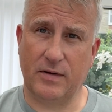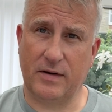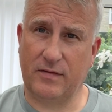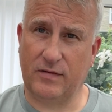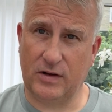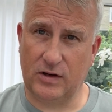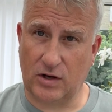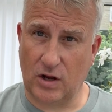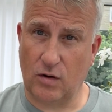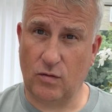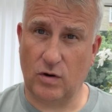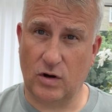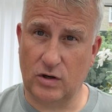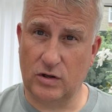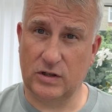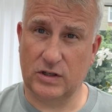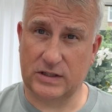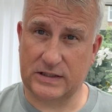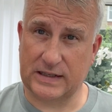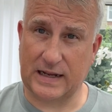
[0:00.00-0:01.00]
If you don't
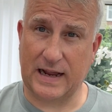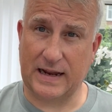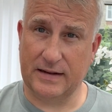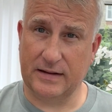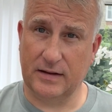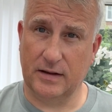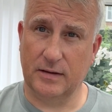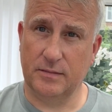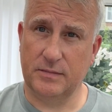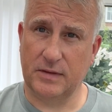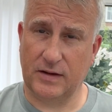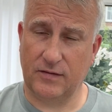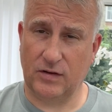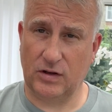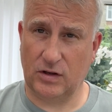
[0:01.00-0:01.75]
understand them, if you